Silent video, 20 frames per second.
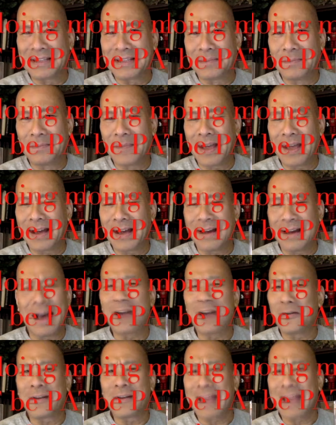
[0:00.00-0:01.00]

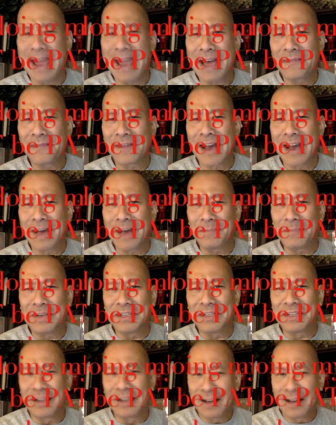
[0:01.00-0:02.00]
I already have
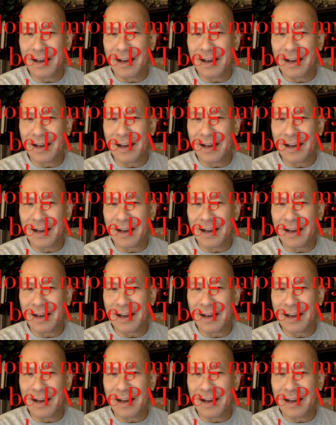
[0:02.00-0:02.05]
copies,